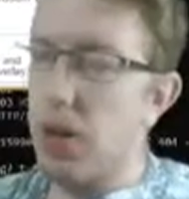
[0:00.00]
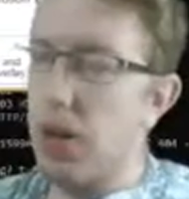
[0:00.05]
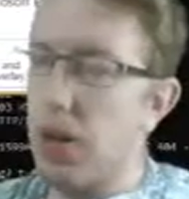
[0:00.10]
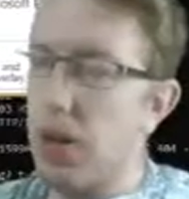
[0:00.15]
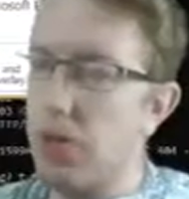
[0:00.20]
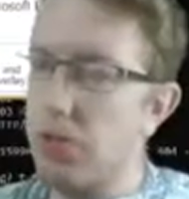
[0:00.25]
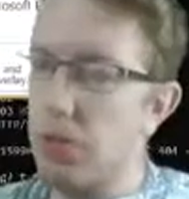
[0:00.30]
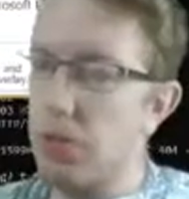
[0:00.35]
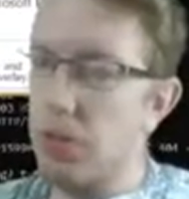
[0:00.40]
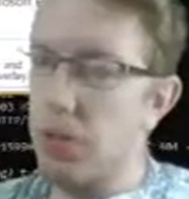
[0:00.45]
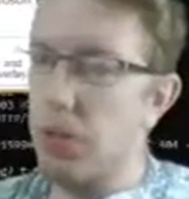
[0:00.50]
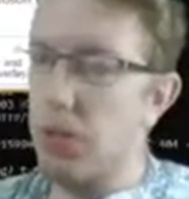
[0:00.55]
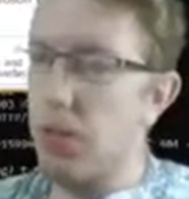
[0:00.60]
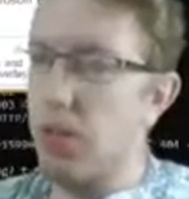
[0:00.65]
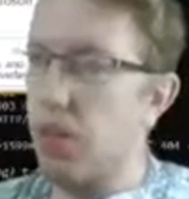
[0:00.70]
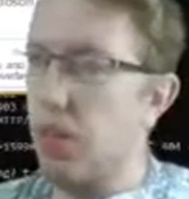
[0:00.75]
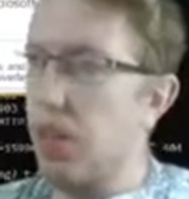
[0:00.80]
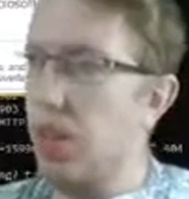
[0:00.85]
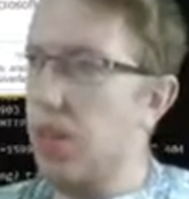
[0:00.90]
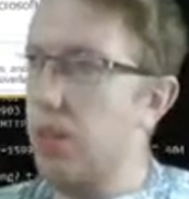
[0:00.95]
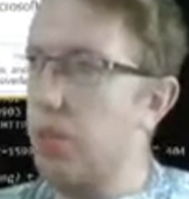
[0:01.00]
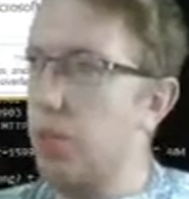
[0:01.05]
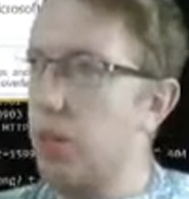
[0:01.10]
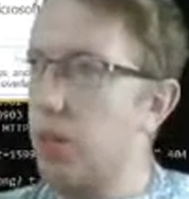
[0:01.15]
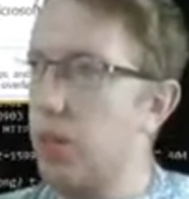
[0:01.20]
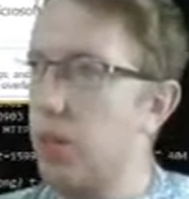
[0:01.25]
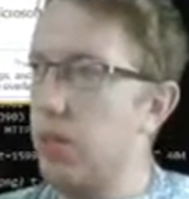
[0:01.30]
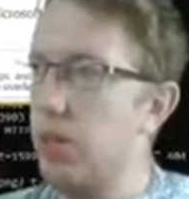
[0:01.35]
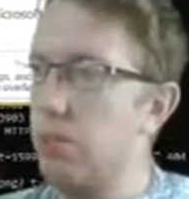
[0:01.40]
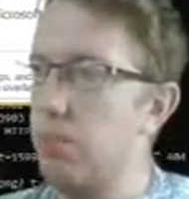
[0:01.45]
now is going to be in the game
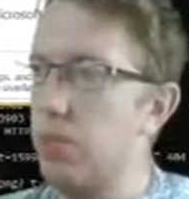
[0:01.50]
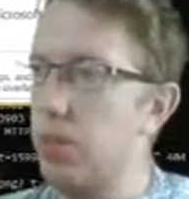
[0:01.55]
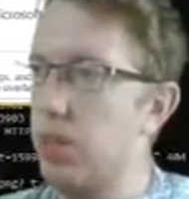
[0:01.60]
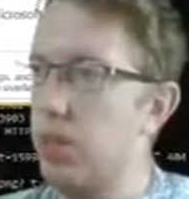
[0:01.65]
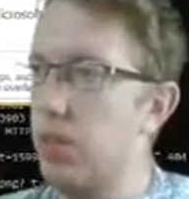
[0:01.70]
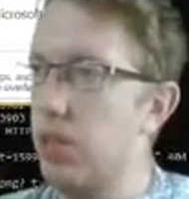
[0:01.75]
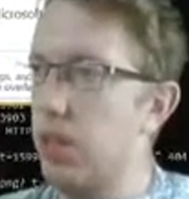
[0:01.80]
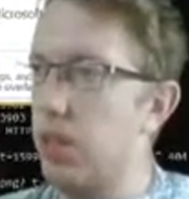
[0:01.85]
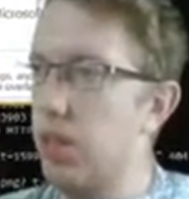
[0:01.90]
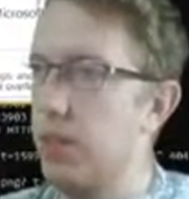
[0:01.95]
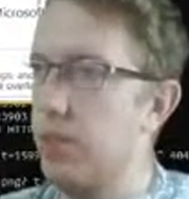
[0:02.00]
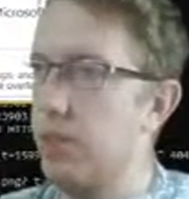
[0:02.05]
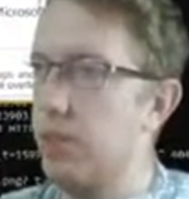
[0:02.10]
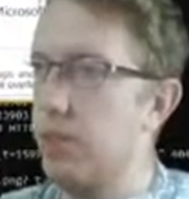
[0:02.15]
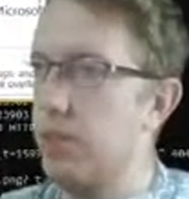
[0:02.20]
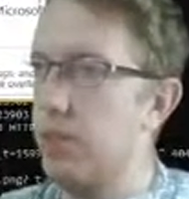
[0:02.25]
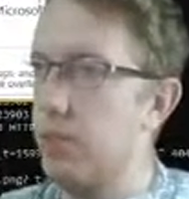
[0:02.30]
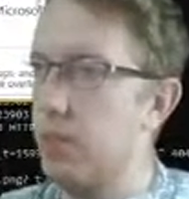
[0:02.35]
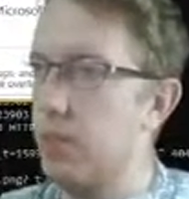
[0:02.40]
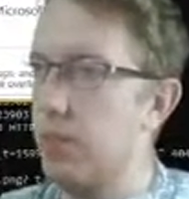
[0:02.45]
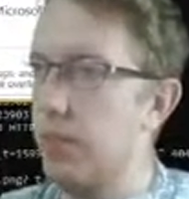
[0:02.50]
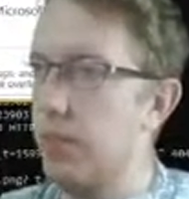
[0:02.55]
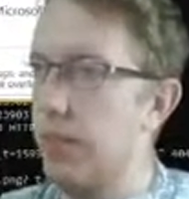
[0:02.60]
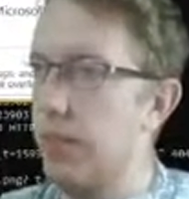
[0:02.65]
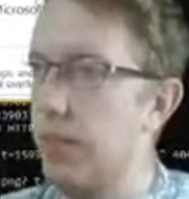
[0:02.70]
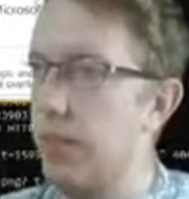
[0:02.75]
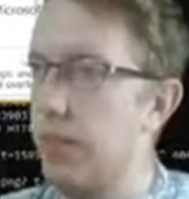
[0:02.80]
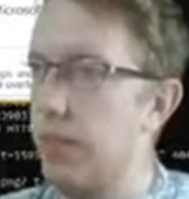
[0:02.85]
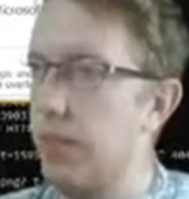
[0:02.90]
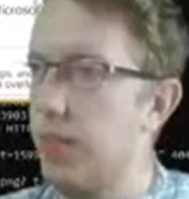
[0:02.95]
on Monday,
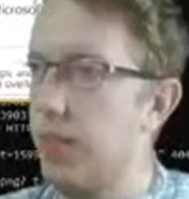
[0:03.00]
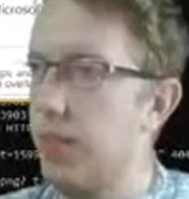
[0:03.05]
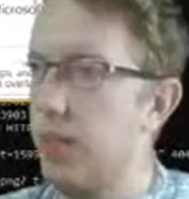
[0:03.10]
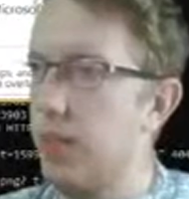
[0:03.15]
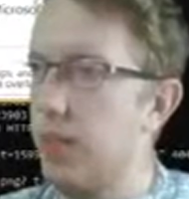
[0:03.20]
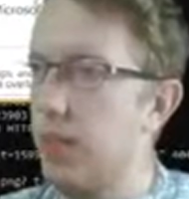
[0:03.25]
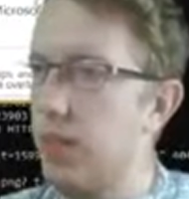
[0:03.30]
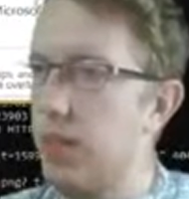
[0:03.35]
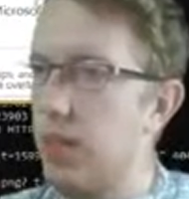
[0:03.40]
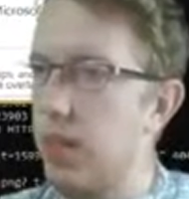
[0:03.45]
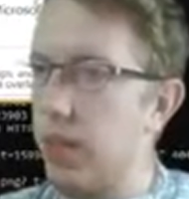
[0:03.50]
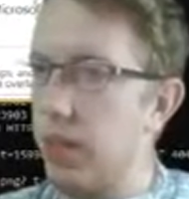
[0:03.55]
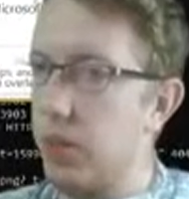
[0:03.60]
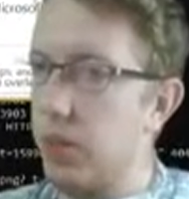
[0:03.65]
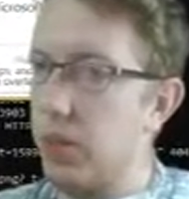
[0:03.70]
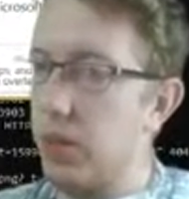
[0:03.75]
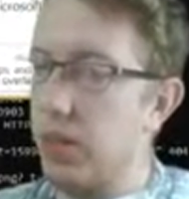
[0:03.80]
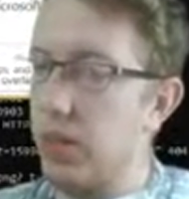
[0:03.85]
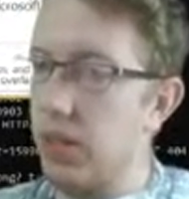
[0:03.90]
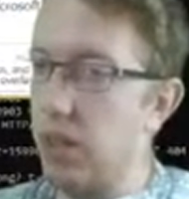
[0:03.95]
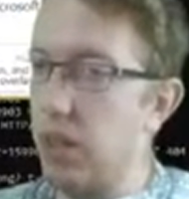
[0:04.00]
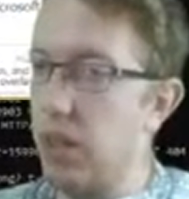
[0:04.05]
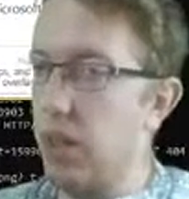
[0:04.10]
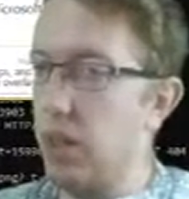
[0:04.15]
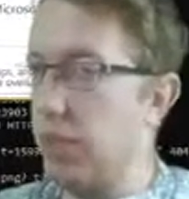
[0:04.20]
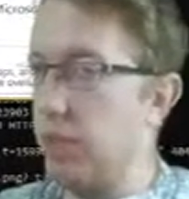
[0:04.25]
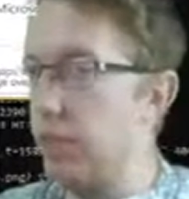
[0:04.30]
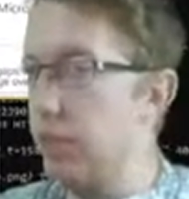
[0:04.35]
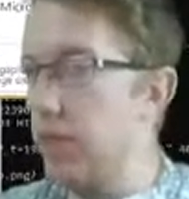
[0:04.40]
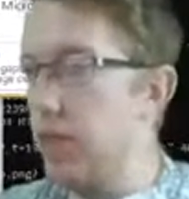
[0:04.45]
including
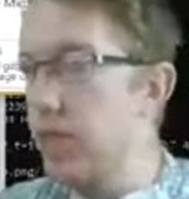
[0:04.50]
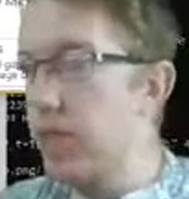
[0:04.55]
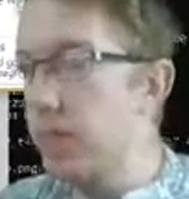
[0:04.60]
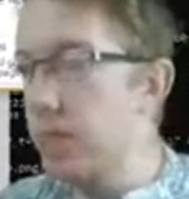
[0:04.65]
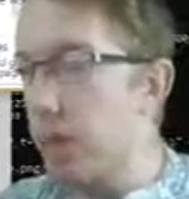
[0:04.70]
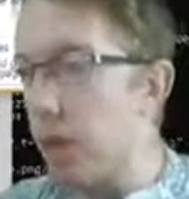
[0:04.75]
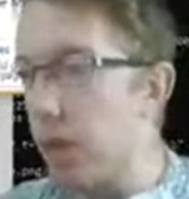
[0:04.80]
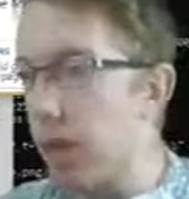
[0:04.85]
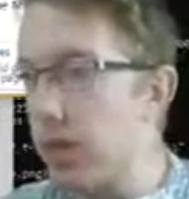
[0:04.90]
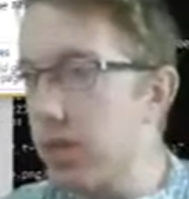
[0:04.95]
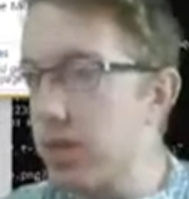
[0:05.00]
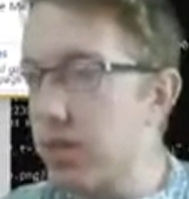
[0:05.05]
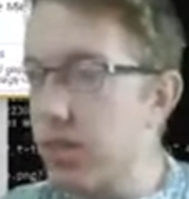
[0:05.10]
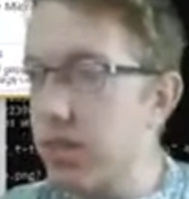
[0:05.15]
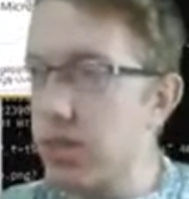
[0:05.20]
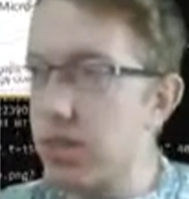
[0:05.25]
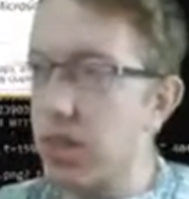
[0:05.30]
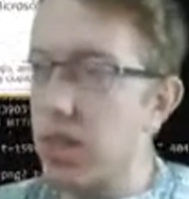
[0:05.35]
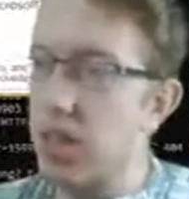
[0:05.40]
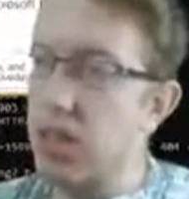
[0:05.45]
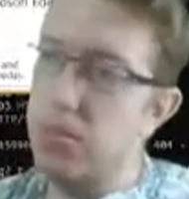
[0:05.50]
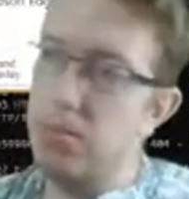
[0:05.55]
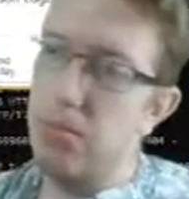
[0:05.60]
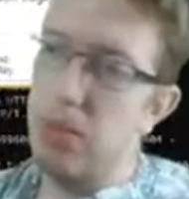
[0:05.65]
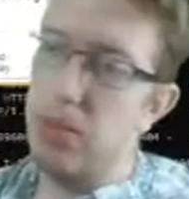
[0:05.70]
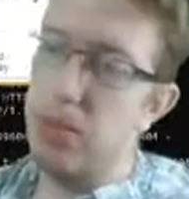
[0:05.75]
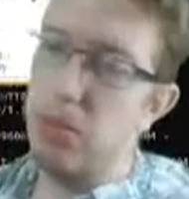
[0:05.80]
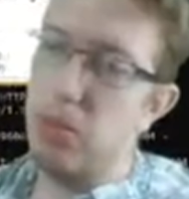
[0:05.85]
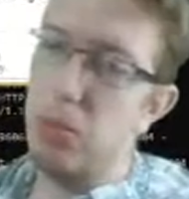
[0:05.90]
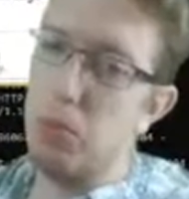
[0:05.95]
updates to these buttons.
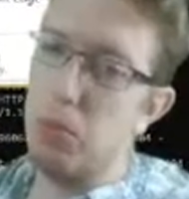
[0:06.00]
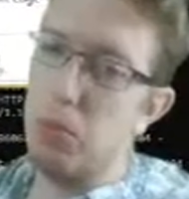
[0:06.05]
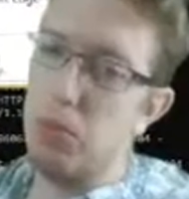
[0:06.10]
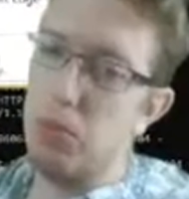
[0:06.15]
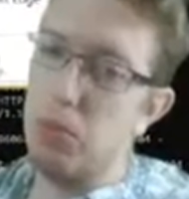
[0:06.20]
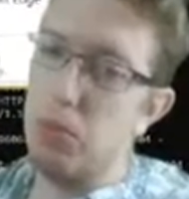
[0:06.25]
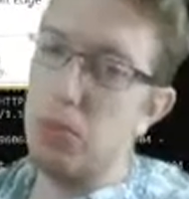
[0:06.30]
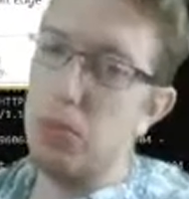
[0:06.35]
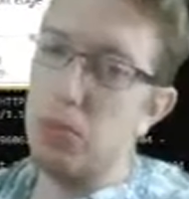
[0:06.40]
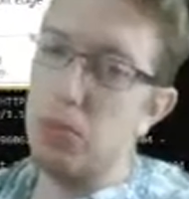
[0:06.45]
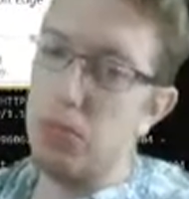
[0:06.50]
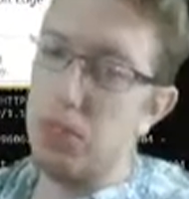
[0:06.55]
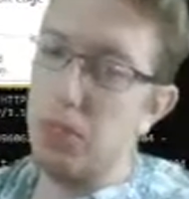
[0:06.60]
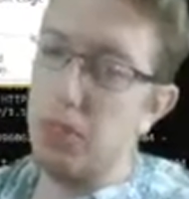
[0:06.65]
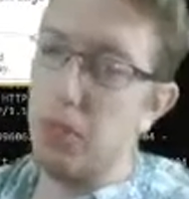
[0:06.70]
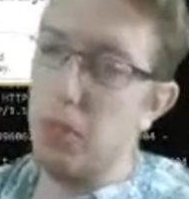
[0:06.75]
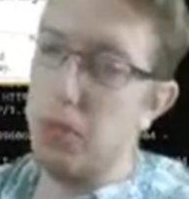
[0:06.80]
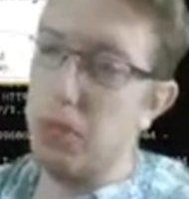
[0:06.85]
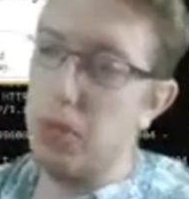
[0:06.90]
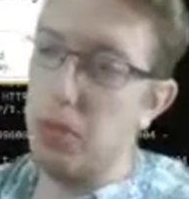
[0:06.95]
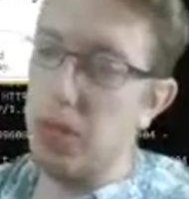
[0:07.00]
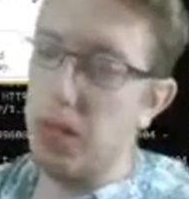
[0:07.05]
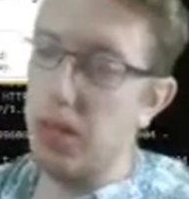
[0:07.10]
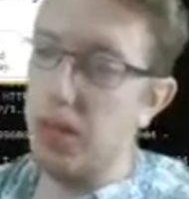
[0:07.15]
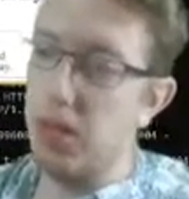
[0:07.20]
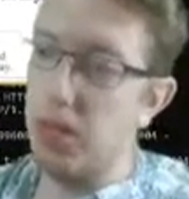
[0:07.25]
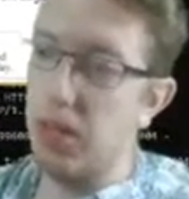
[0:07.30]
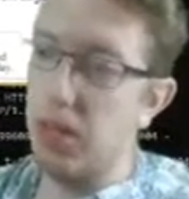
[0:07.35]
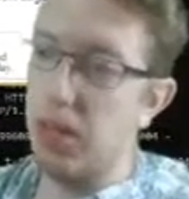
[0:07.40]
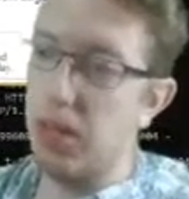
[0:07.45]
Maybe we'll do some stuff with the meta
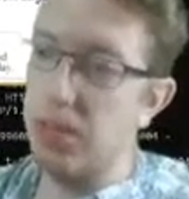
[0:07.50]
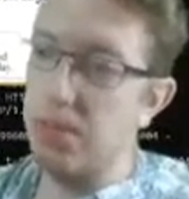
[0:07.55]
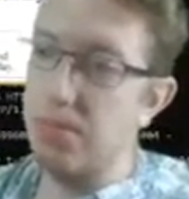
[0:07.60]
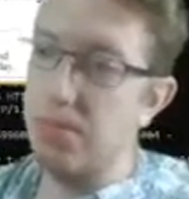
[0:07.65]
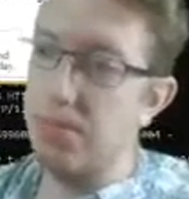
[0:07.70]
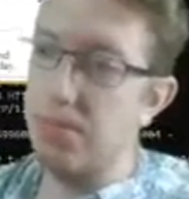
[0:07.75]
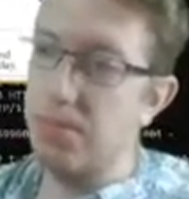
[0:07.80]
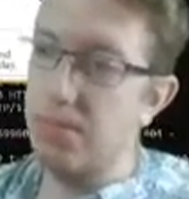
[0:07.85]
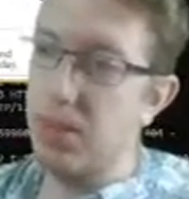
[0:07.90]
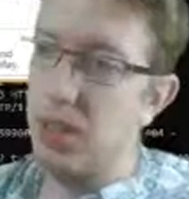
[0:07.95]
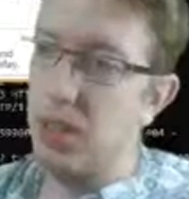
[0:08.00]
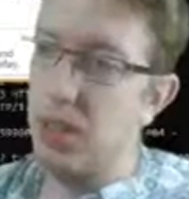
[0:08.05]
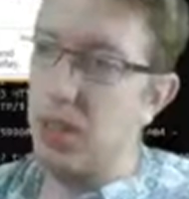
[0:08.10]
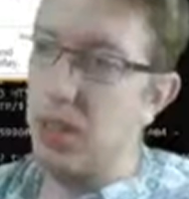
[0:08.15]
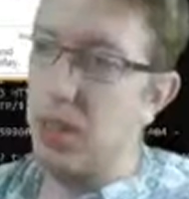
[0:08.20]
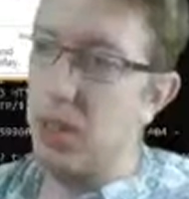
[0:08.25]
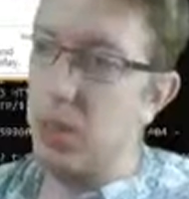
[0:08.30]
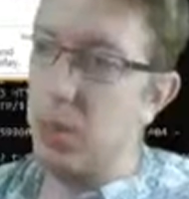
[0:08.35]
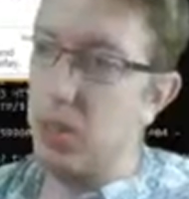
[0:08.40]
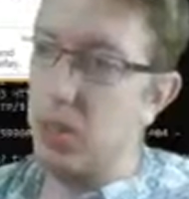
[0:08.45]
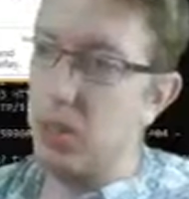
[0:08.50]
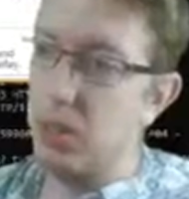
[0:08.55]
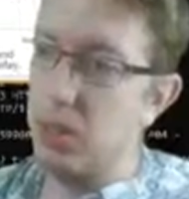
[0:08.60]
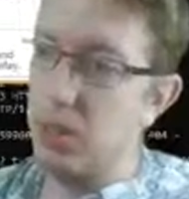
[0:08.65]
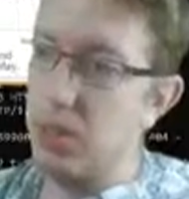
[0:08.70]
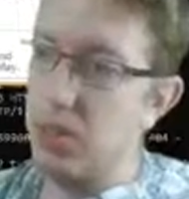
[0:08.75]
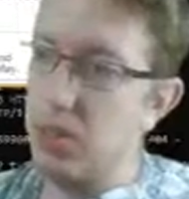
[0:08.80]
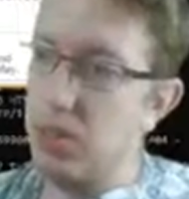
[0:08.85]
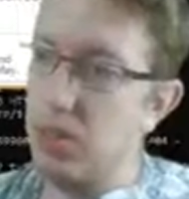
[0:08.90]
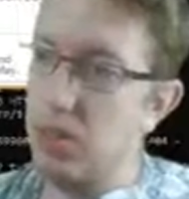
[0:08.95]
layer, which you
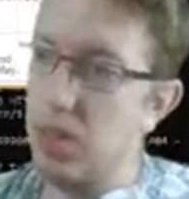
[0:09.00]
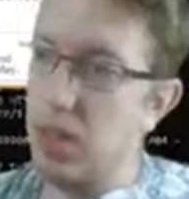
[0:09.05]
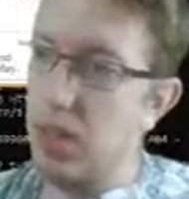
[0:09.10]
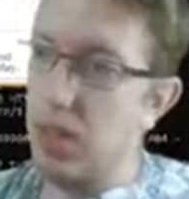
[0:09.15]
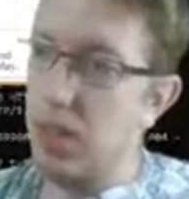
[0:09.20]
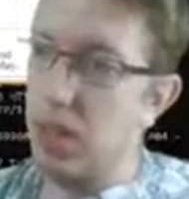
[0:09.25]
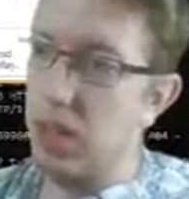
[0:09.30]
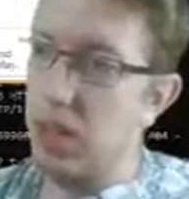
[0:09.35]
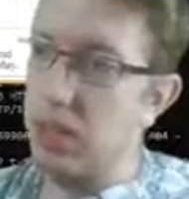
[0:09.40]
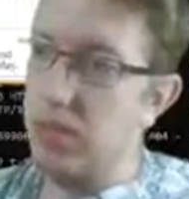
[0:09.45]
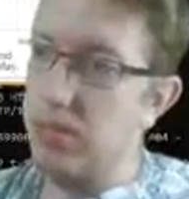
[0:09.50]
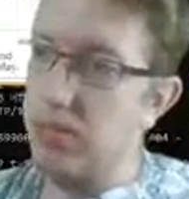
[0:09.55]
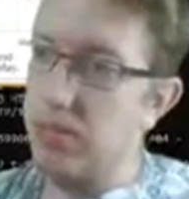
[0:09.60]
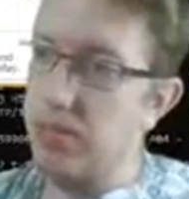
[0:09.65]
can see right here.